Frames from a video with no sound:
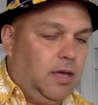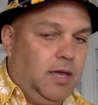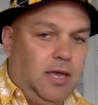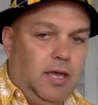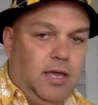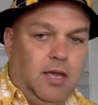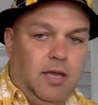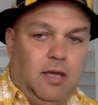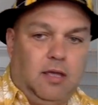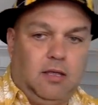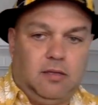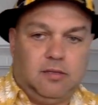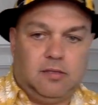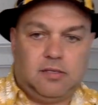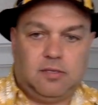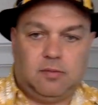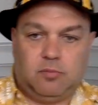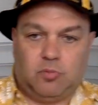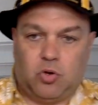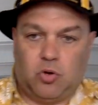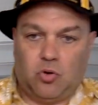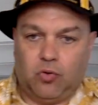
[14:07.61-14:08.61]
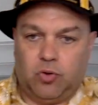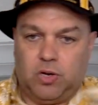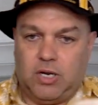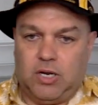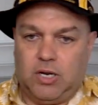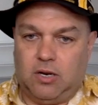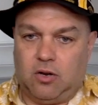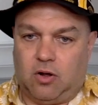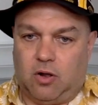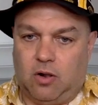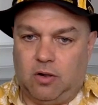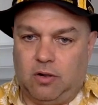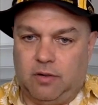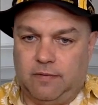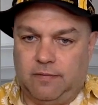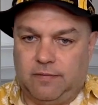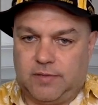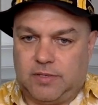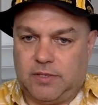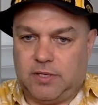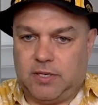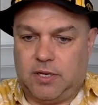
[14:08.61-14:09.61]
and some green
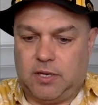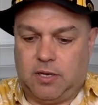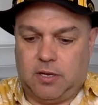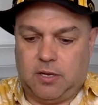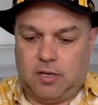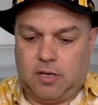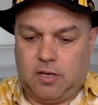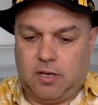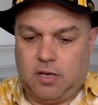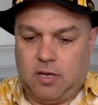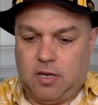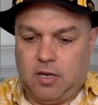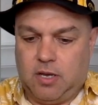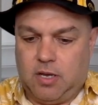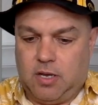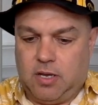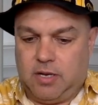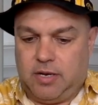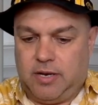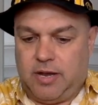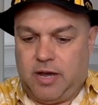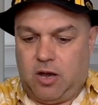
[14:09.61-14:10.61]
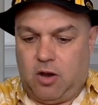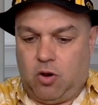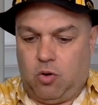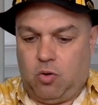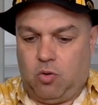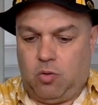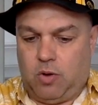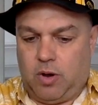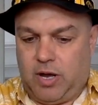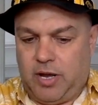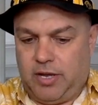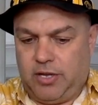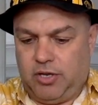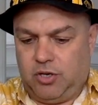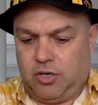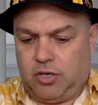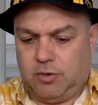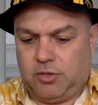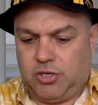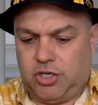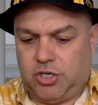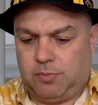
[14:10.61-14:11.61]
olives. Now you
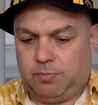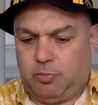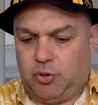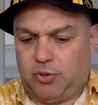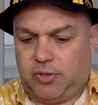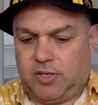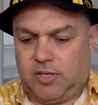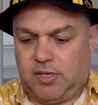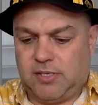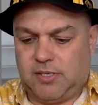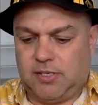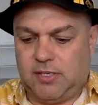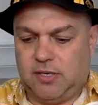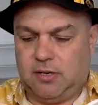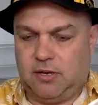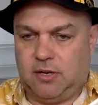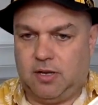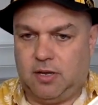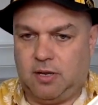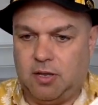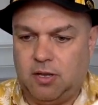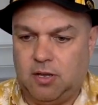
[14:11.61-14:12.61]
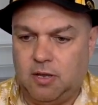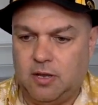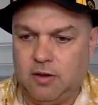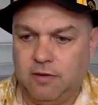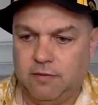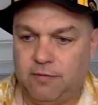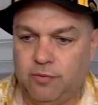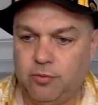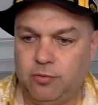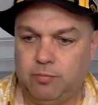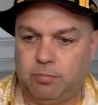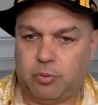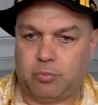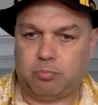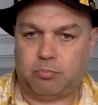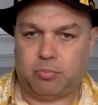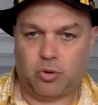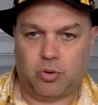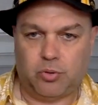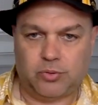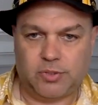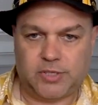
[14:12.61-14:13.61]
could just put this in a food
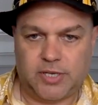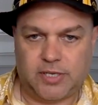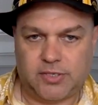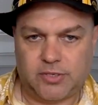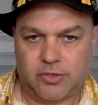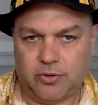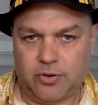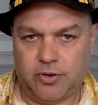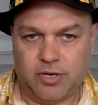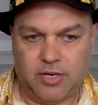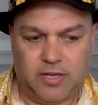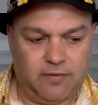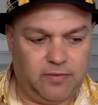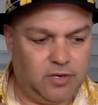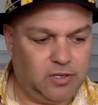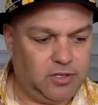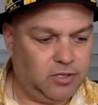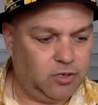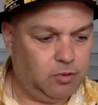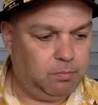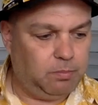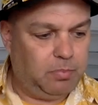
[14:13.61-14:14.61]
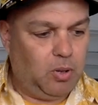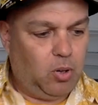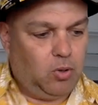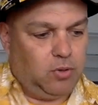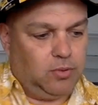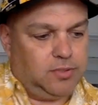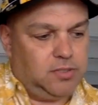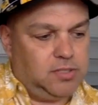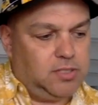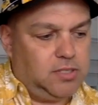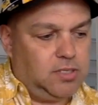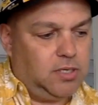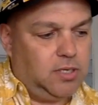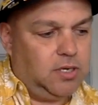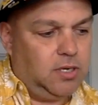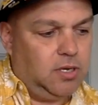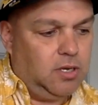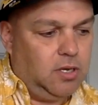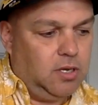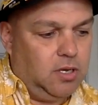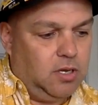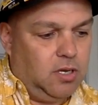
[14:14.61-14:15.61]
processor and give it a little pulse.
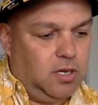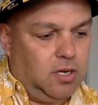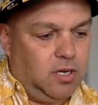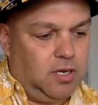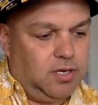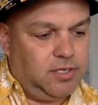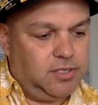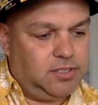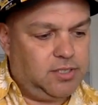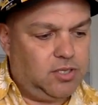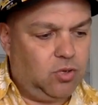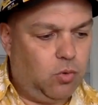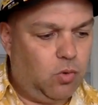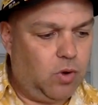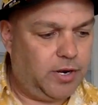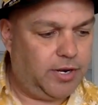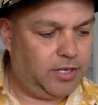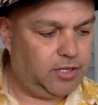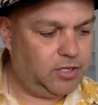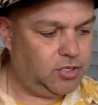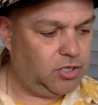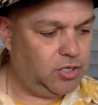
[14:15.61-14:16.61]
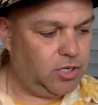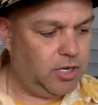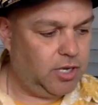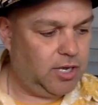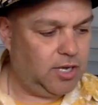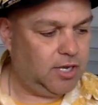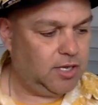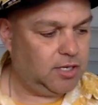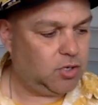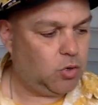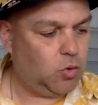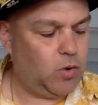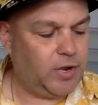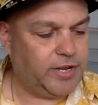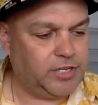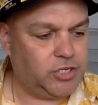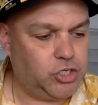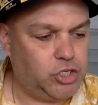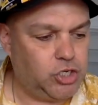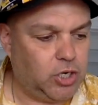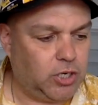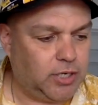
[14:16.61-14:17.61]
You still want it
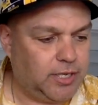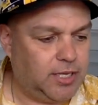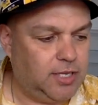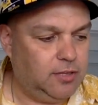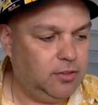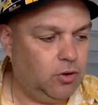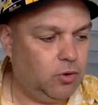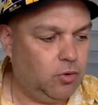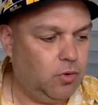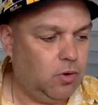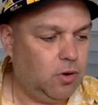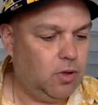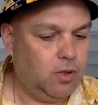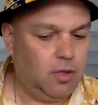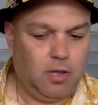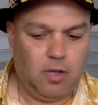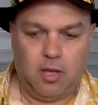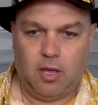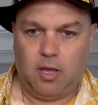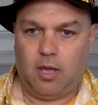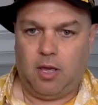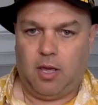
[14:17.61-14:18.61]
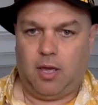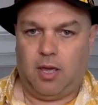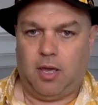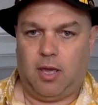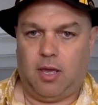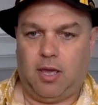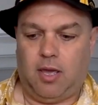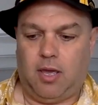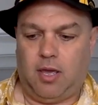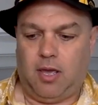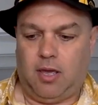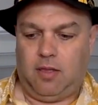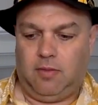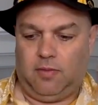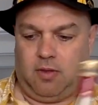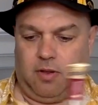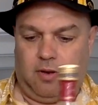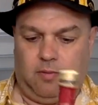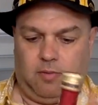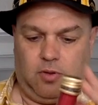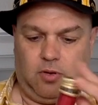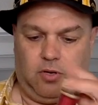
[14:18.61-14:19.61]
quite chunky though. And
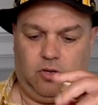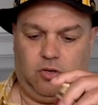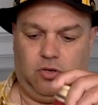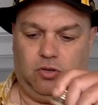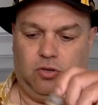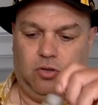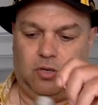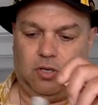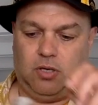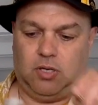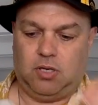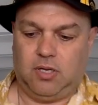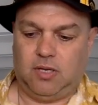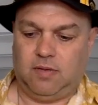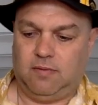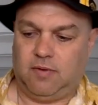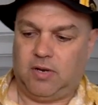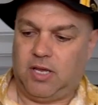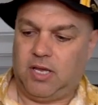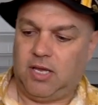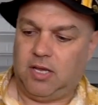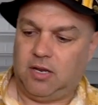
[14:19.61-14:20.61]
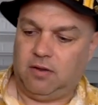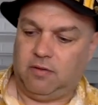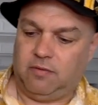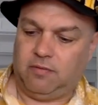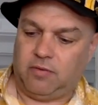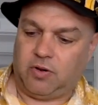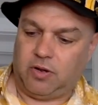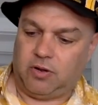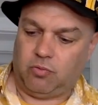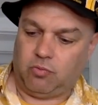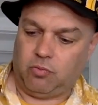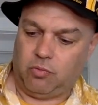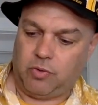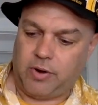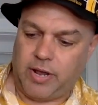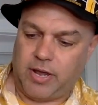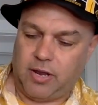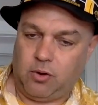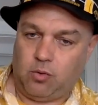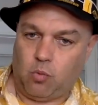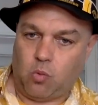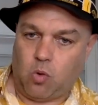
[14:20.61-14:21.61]
then I'm going to give it a hit of
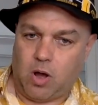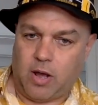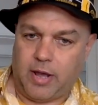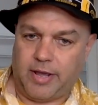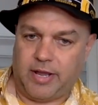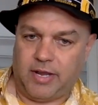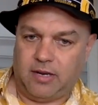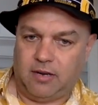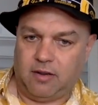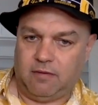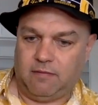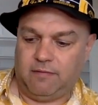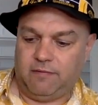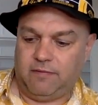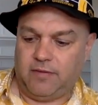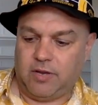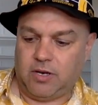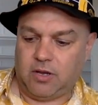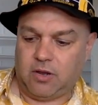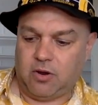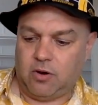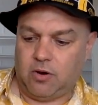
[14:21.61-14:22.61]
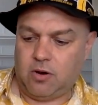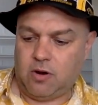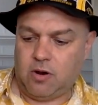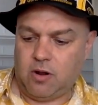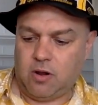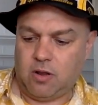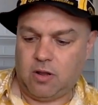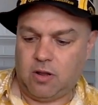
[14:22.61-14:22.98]
red wine vinegar